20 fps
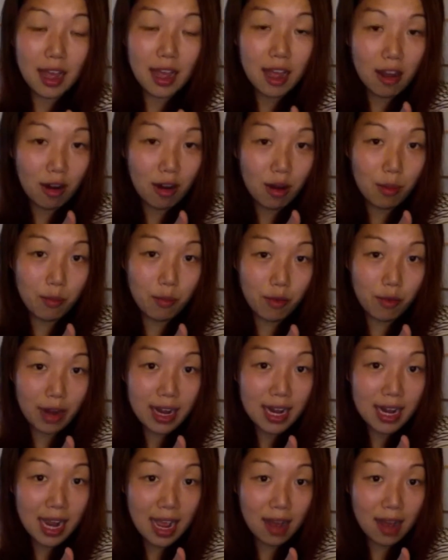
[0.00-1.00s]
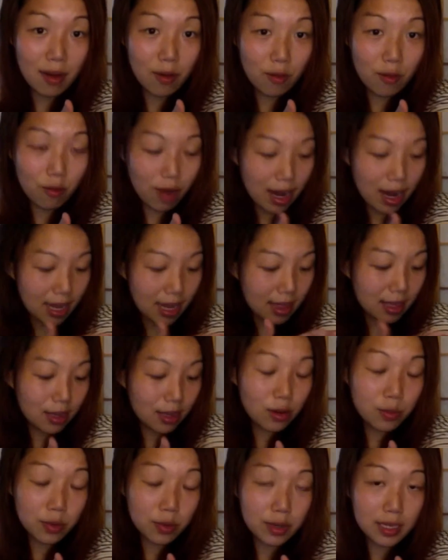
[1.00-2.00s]
arm right now, right at the
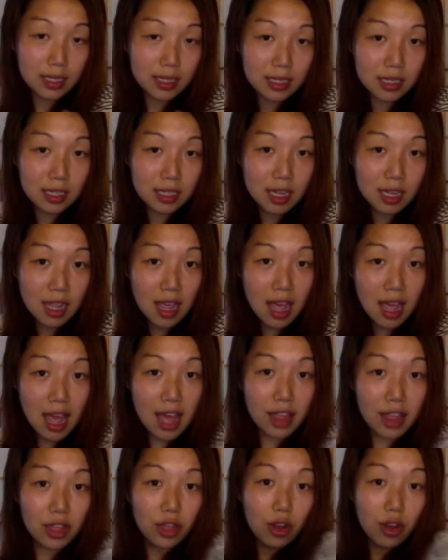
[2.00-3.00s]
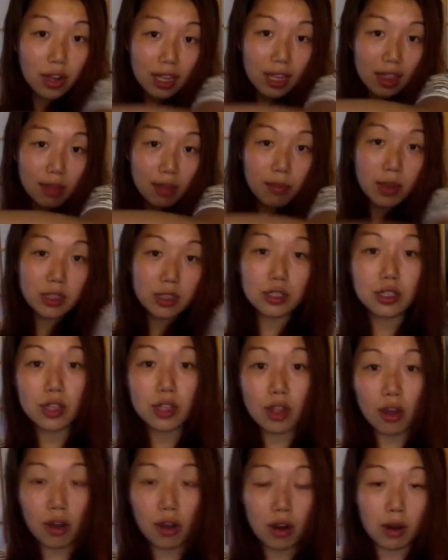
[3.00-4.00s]
humerus, and look at the muscles of
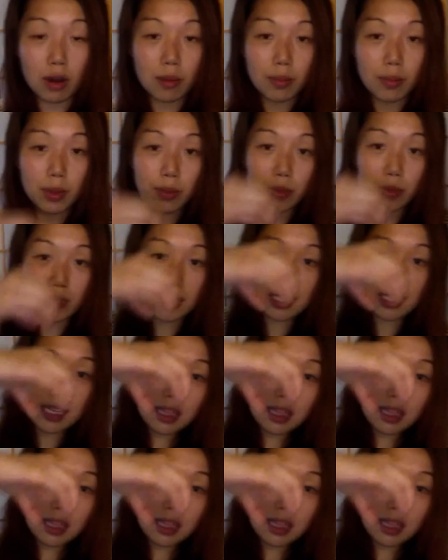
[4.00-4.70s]
the arm, you would see the